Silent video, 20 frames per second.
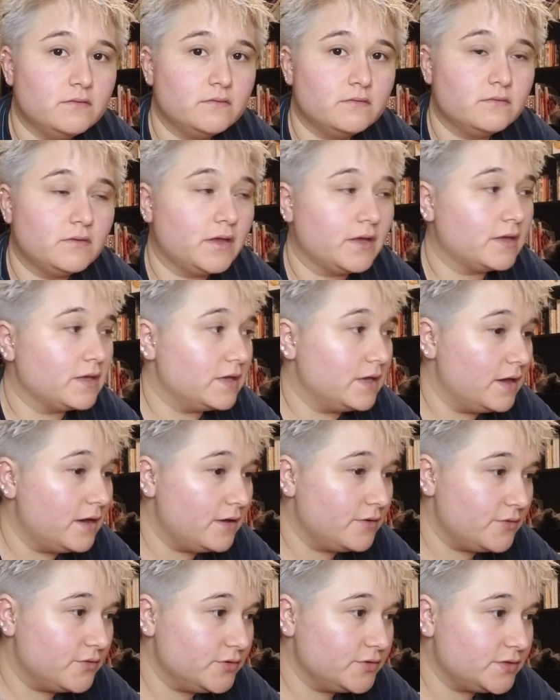Like, yeah,
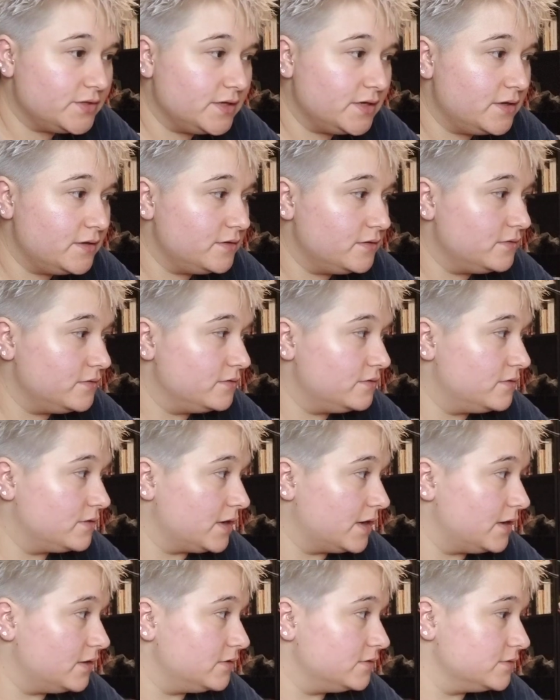there's
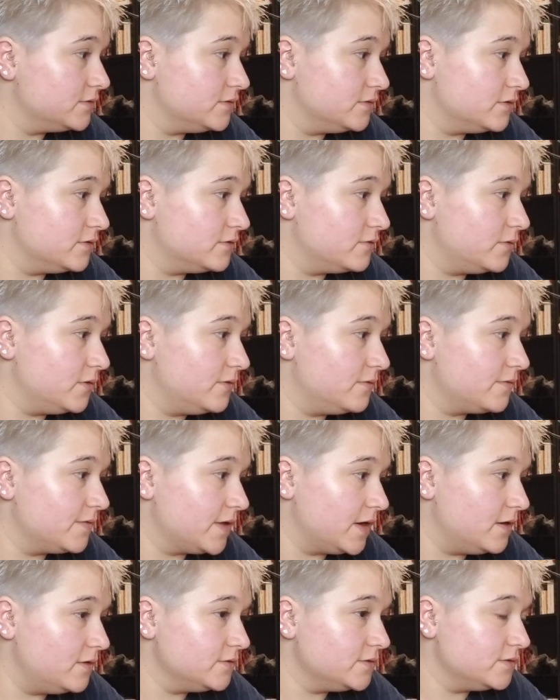10,000,
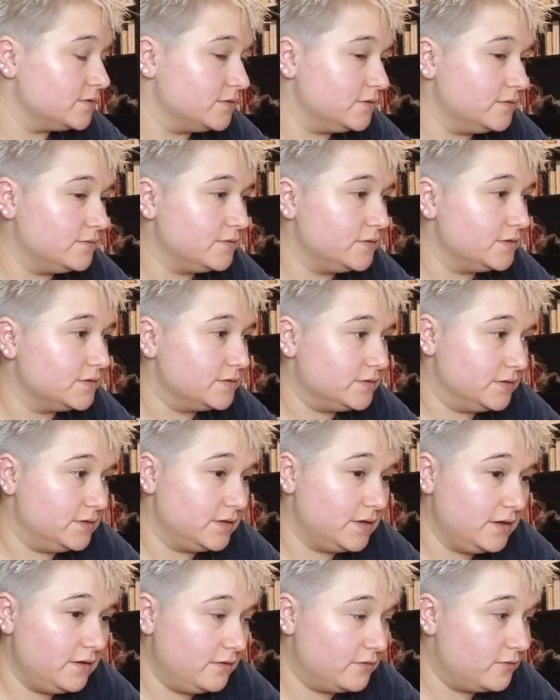12,000 of us, and
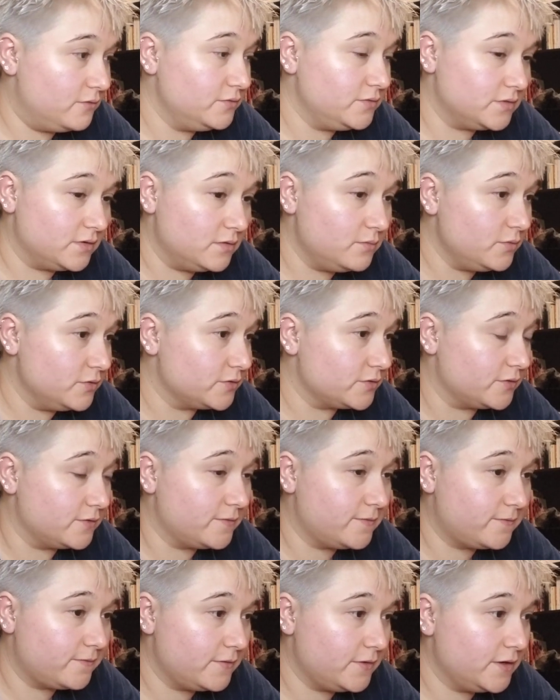yeah, those numbers are
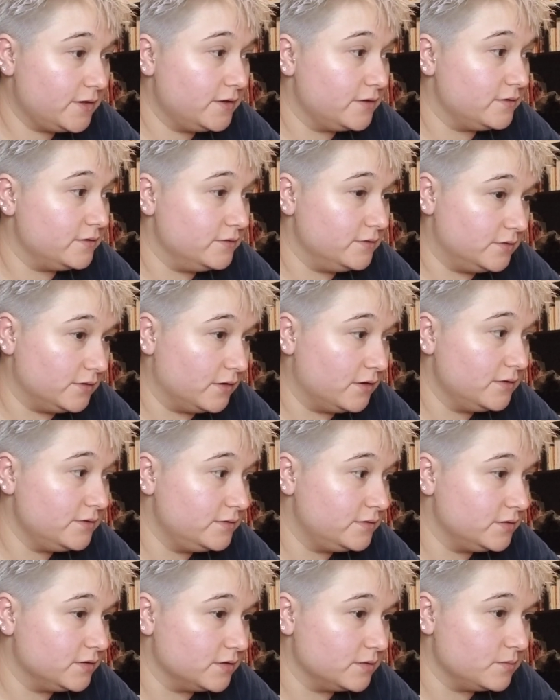freaking
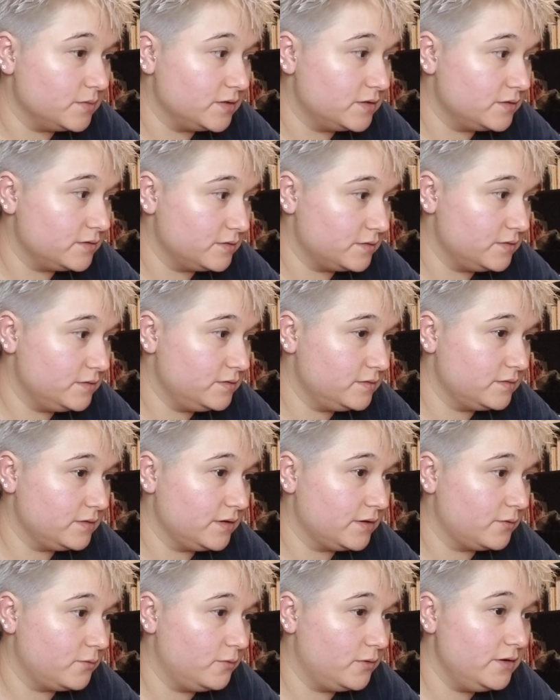daunting because it's
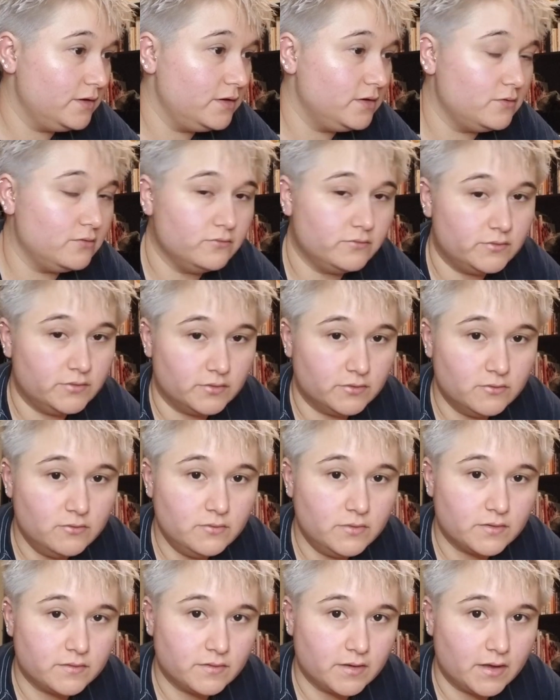like, what do you do
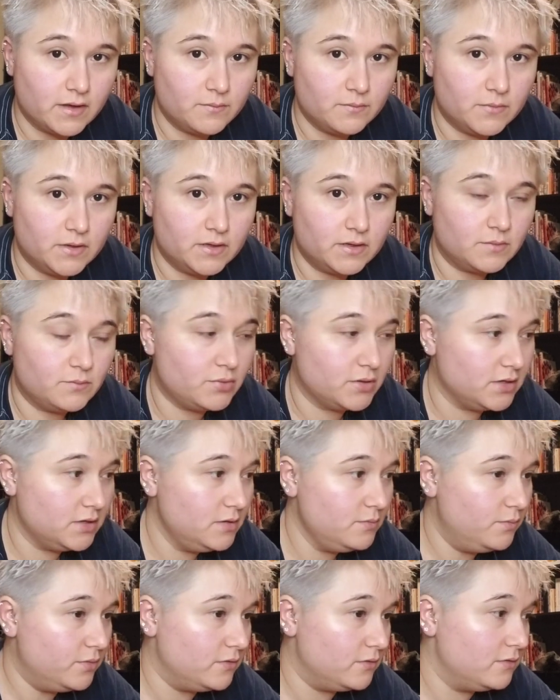with that many
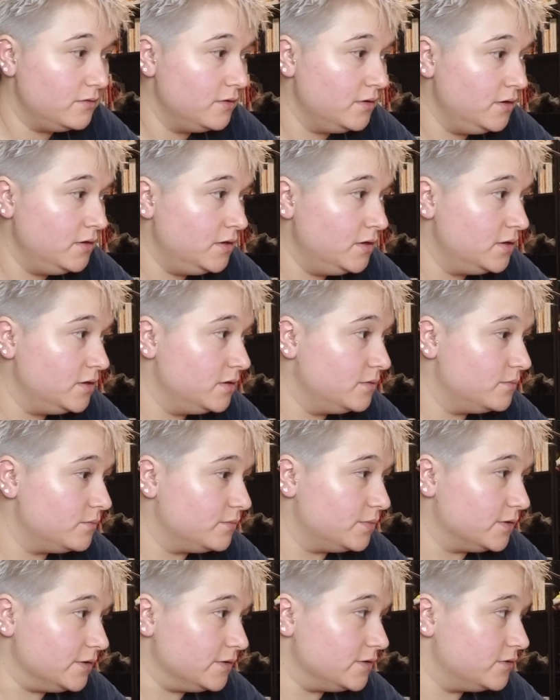people?
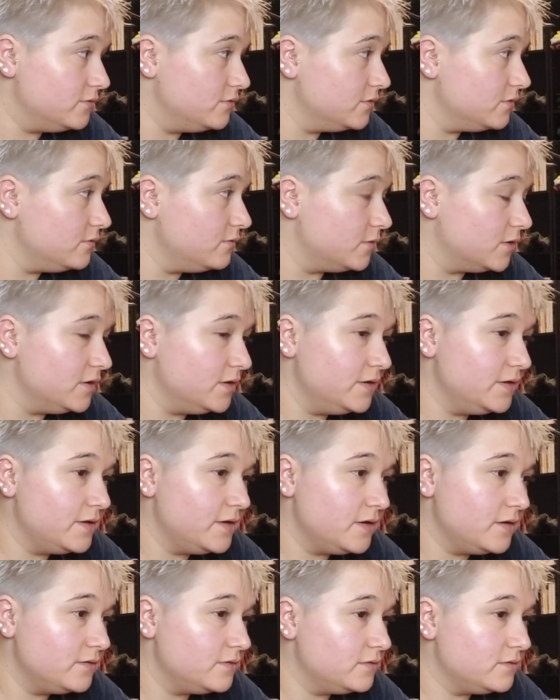But you know what?
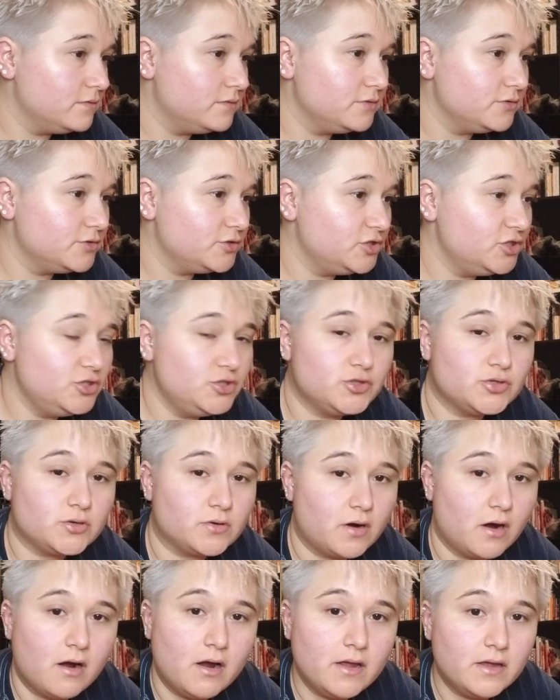She's
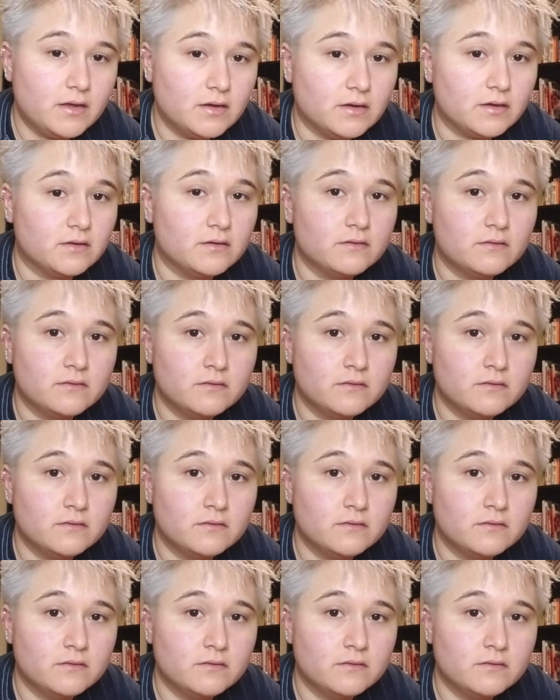trying.